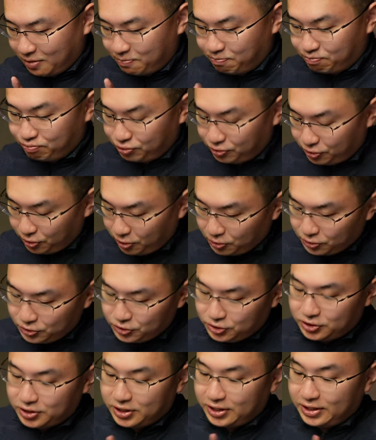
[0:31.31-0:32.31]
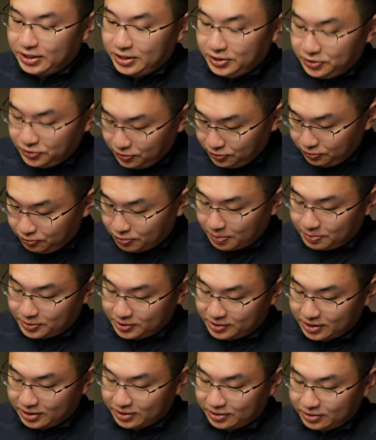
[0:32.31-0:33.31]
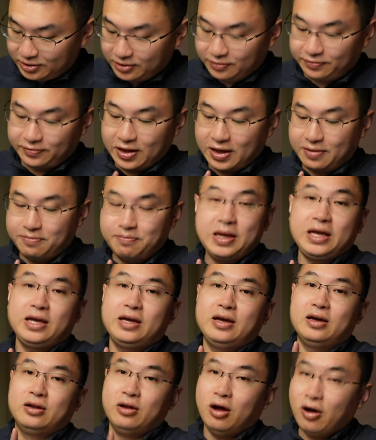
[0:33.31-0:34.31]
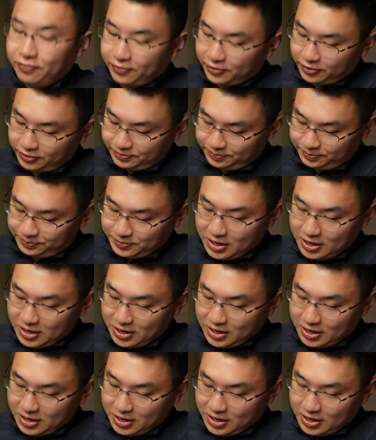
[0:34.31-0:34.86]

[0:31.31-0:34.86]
approached the EU representative and make an offer.